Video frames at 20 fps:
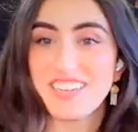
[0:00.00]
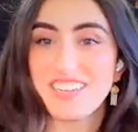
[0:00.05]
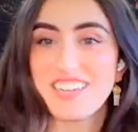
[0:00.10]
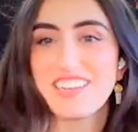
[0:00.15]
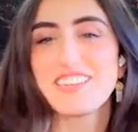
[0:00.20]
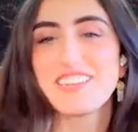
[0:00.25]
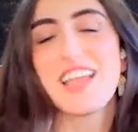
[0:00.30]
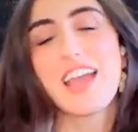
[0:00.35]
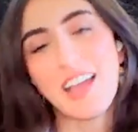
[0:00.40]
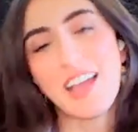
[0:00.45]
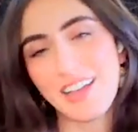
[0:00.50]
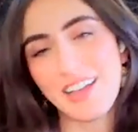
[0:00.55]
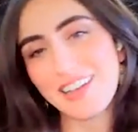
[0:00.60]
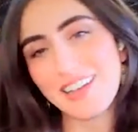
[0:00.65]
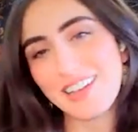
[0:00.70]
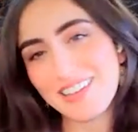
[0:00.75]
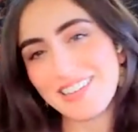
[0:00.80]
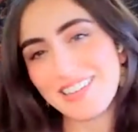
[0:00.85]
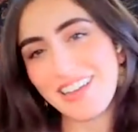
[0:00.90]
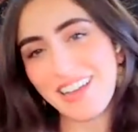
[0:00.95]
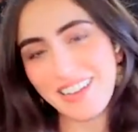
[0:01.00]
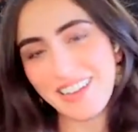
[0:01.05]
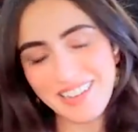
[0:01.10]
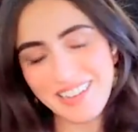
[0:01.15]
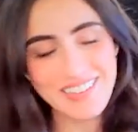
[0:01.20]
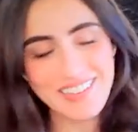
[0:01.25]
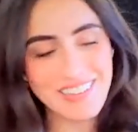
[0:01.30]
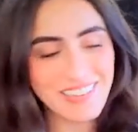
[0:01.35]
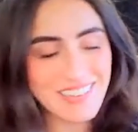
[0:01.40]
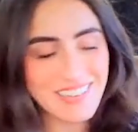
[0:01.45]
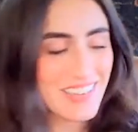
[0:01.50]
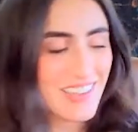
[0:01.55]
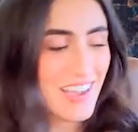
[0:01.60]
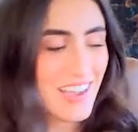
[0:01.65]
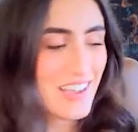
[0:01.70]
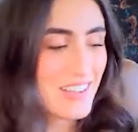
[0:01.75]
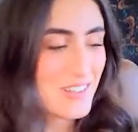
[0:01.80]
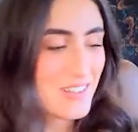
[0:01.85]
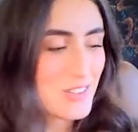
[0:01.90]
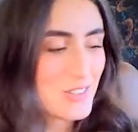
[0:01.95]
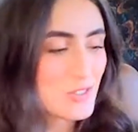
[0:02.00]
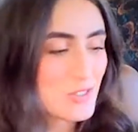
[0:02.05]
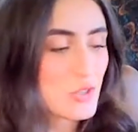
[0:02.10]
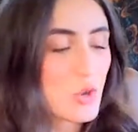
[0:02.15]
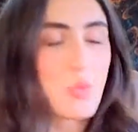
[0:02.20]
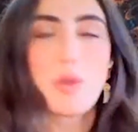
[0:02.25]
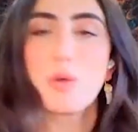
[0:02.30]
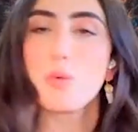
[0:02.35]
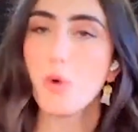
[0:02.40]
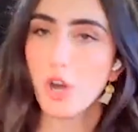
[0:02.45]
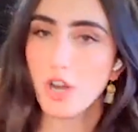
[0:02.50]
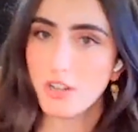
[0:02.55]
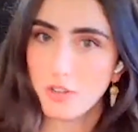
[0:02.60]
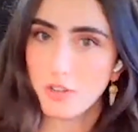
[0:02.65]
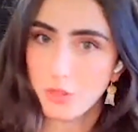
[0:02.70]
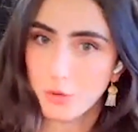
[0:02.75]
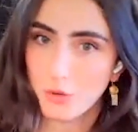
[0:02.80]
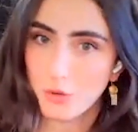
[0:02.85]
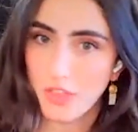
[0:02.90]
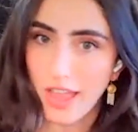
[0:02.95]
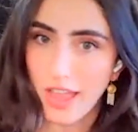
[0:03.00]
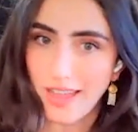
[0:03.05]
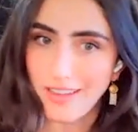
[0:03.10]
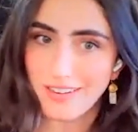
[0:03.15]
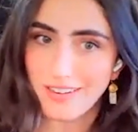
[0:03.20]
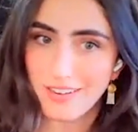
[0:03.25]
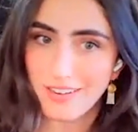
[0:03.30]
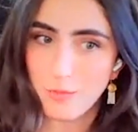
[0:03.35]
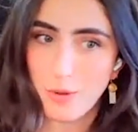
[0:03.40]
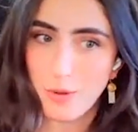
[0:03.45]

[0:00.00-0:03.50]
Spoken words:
Yeah. So we worked through that. We